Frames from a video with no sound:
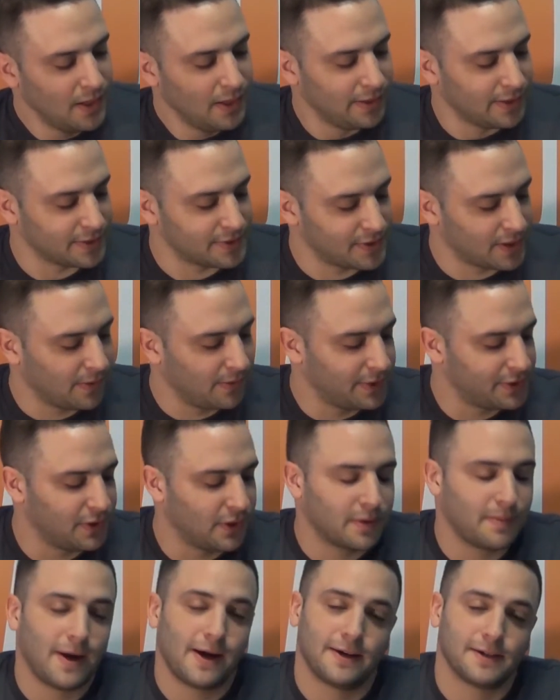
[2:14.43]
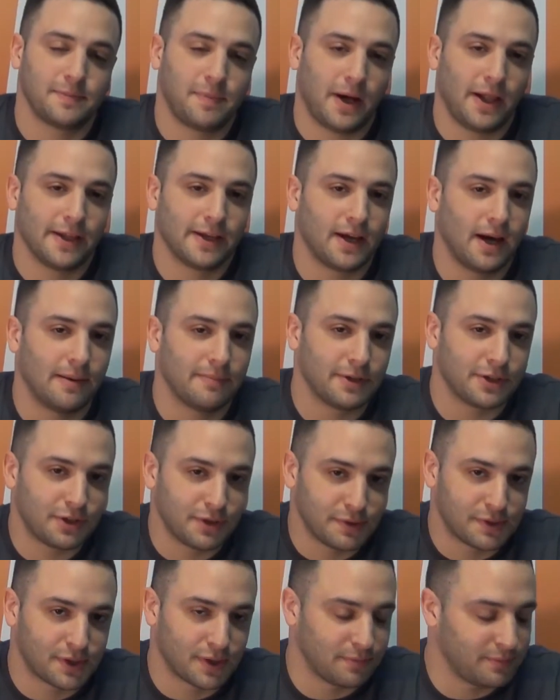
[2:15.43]
Next thing I want to talk about is Polycom
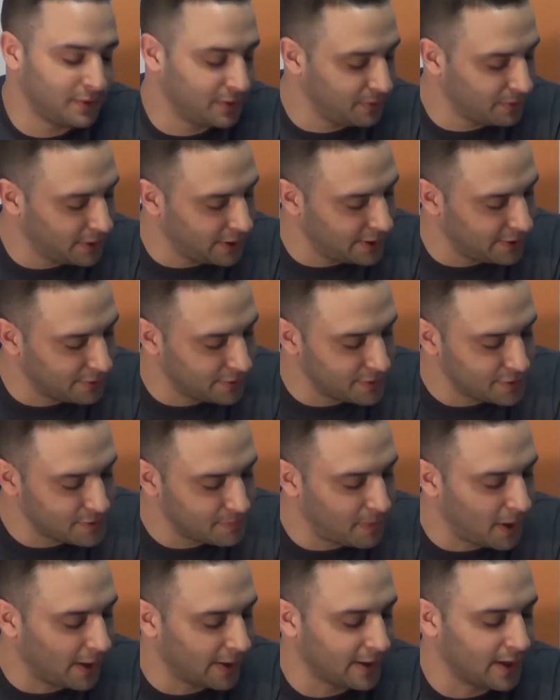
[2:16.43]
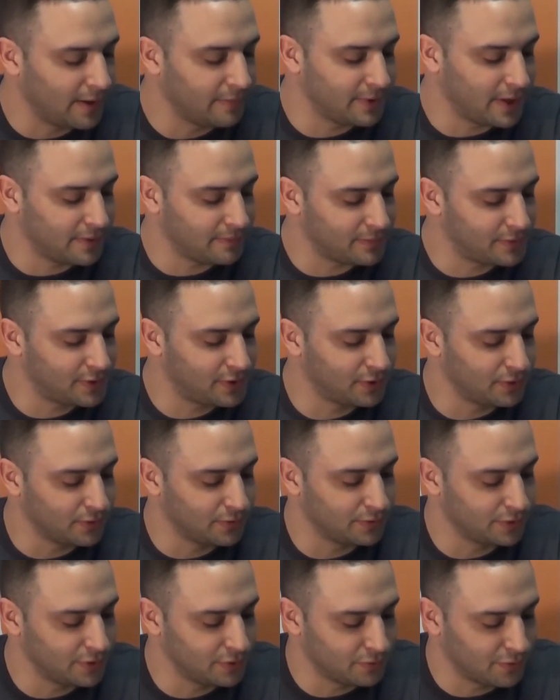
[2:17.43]
issued some new leaders. Polycom named
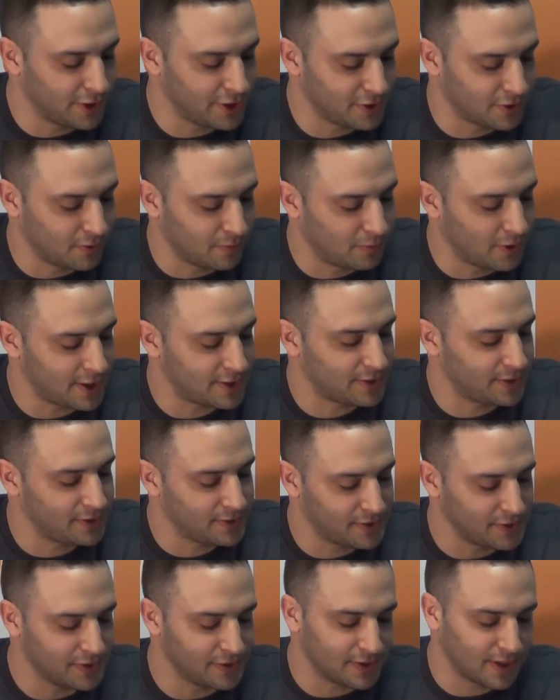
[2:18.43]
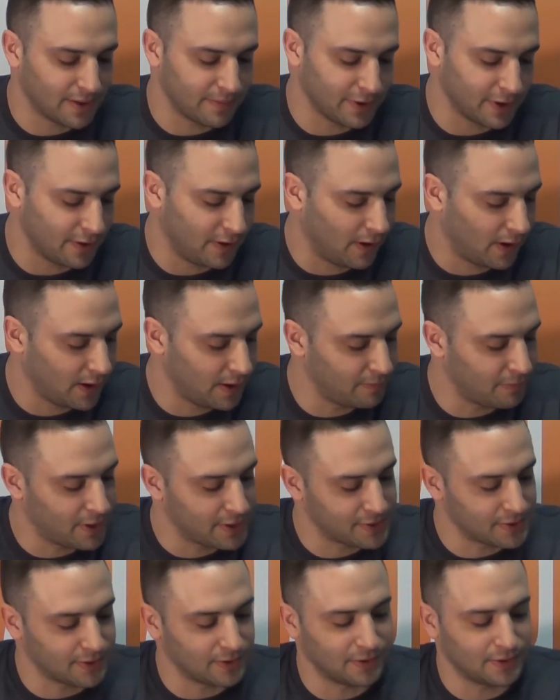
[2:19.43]
2 new regional presidents in Damian Art,
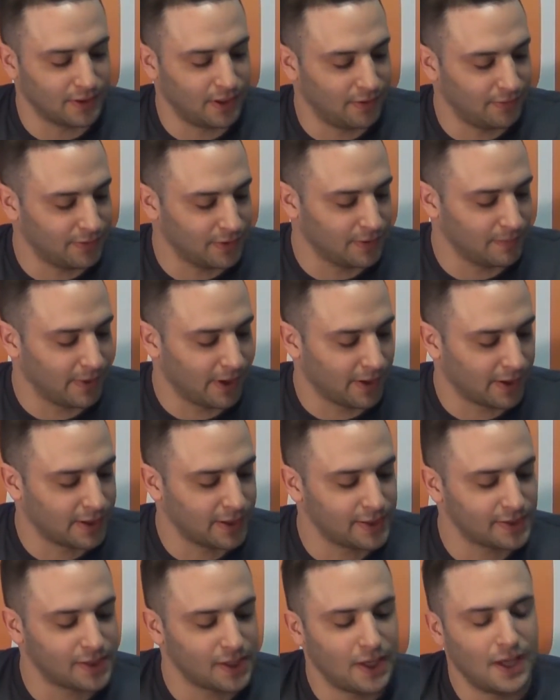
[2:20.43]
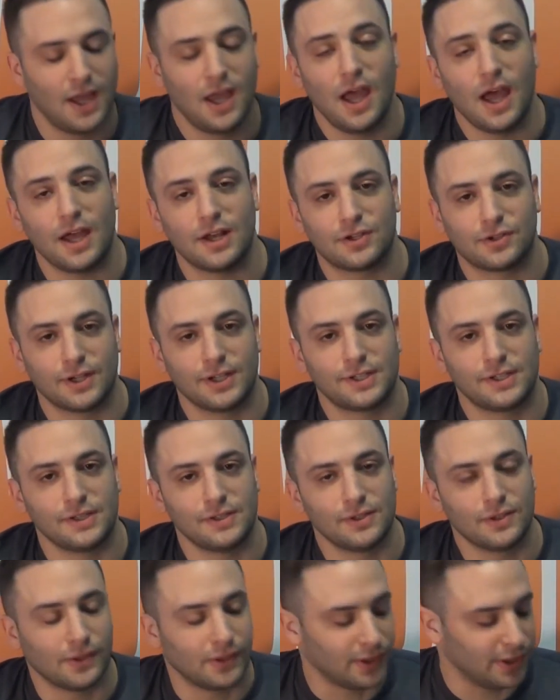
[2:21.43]
President of the Americas, and Tracy
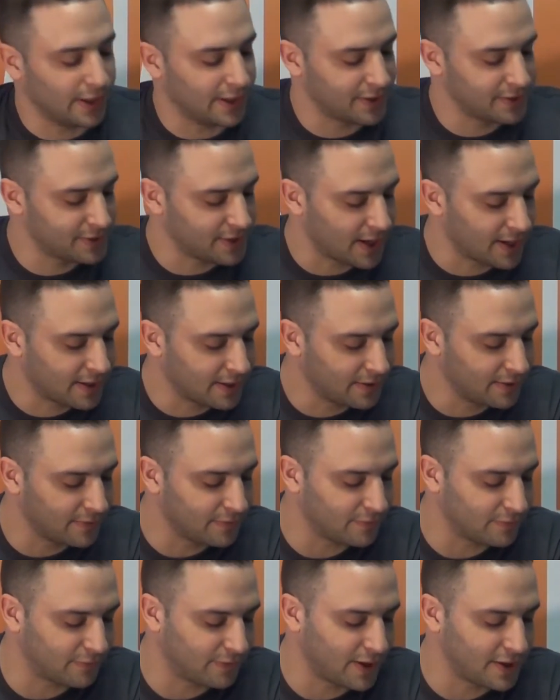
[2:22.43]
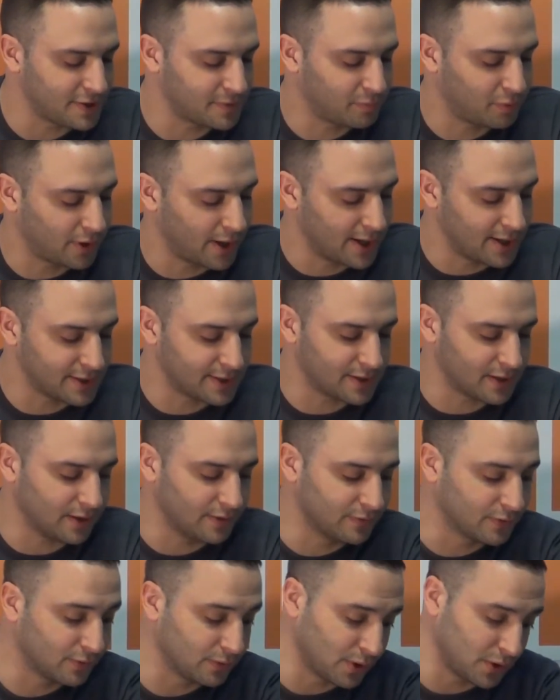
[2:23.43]
Newell, Executive Vice Pres
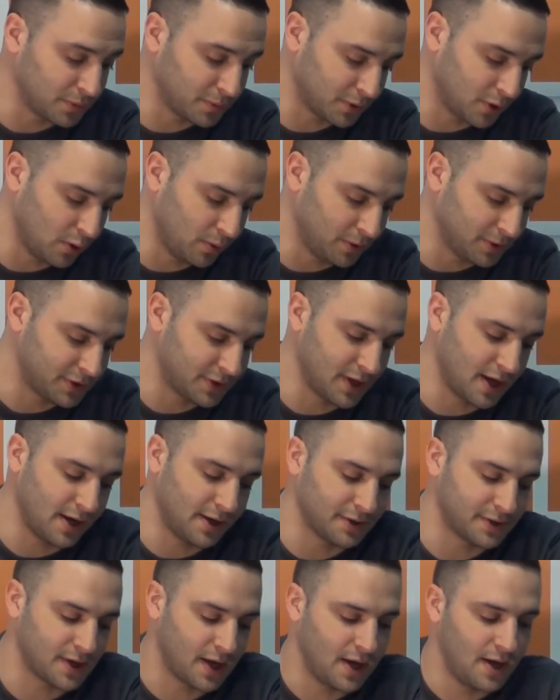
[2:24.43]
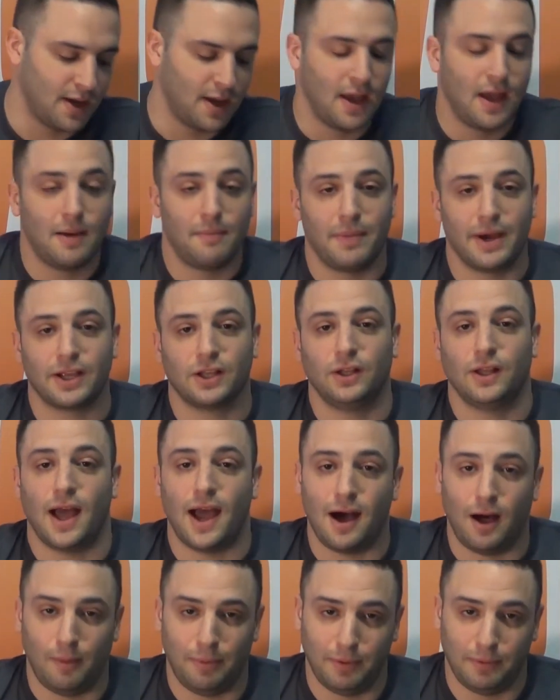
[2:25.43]
of Global Sales. Michael
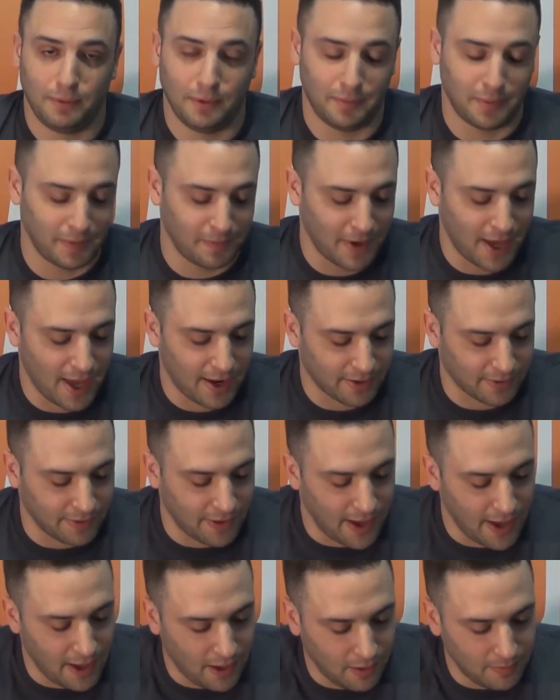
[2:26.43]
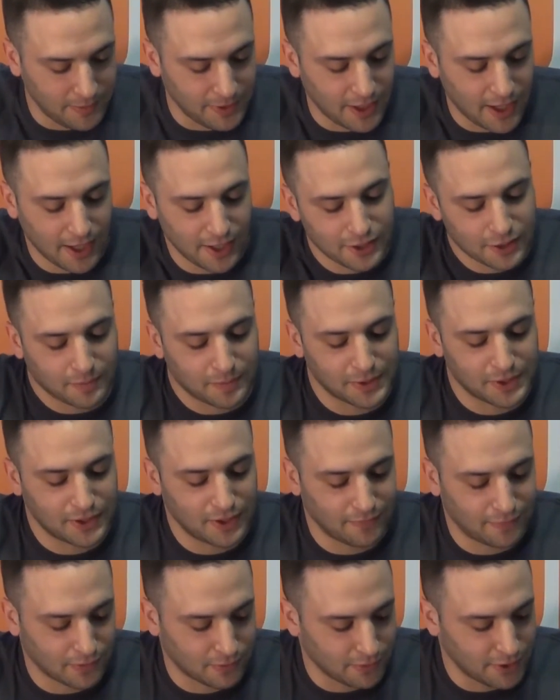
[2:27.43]
Alp will be manning the helm in the
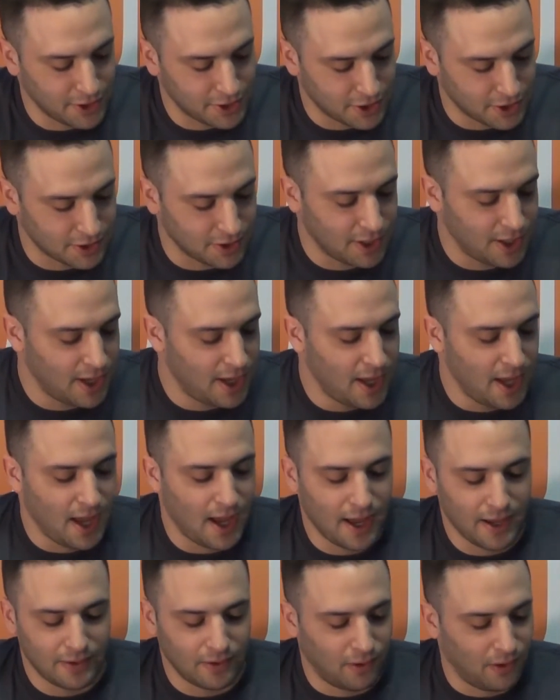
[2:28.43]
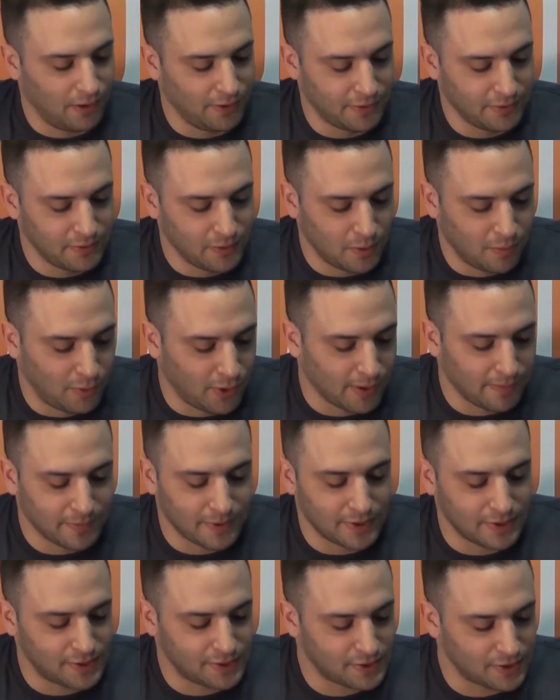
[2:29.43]
Asia-Pacific region, and all the new
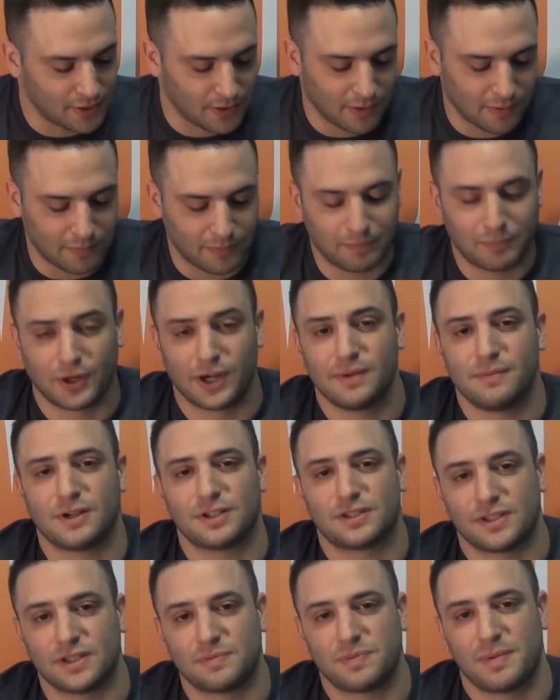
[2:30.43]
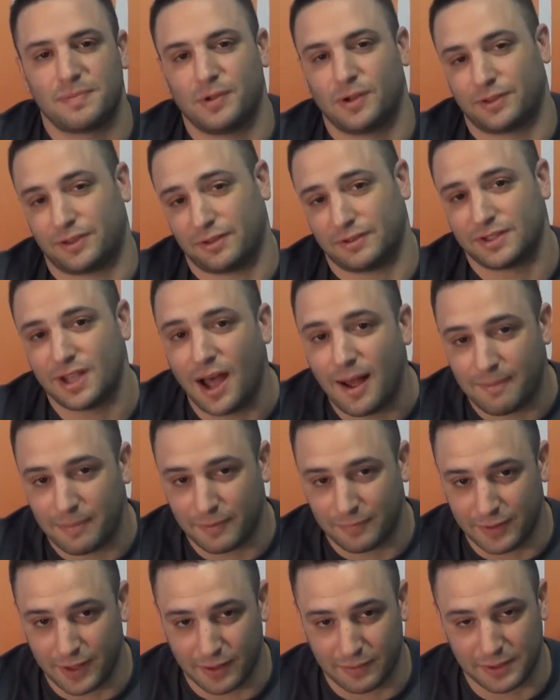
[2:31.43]
appointments, pretty much these people are at the top
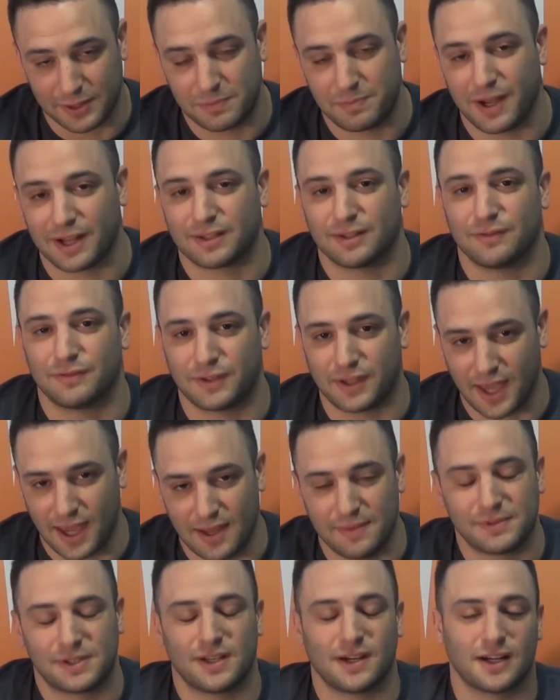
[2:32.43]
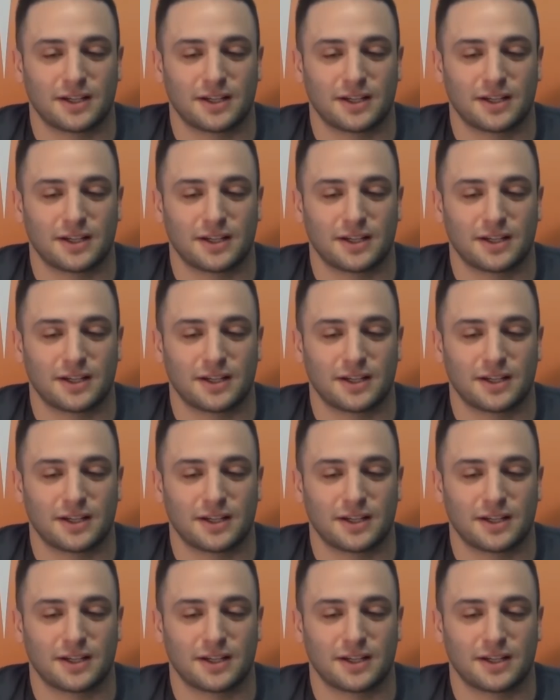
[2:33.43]
of their respective games and